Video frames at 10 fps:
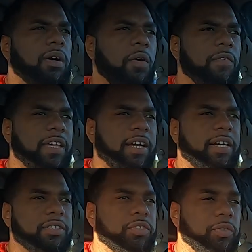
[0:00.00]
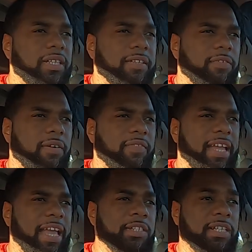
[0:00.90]
over there strictly for a
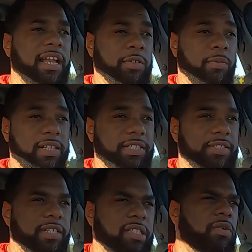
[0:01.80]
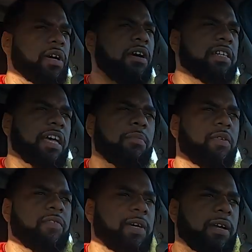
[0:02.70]
vacation. I do want us to enjoy our time
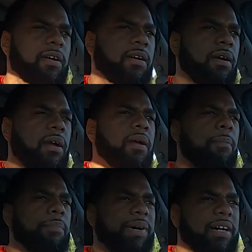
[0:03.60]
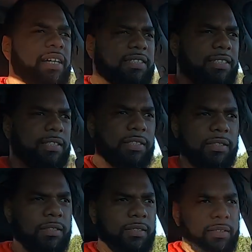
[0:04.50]
over there, but
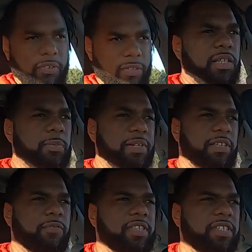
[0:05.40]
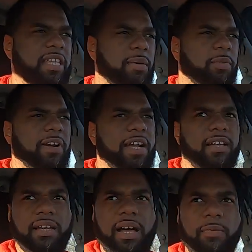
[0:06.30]
especially for this time
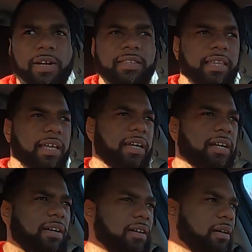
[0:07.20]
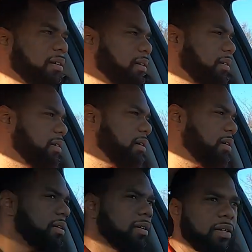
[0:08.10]
around, there's
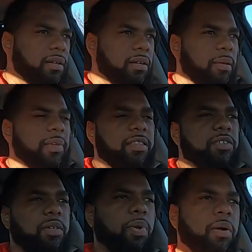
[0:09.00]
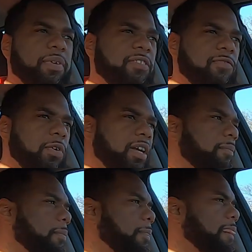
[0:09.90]
a purpose for it.
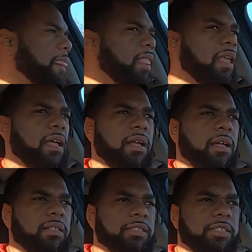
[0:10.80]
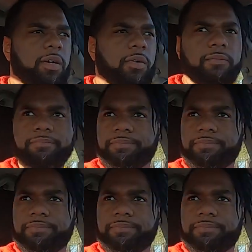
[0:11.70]
So,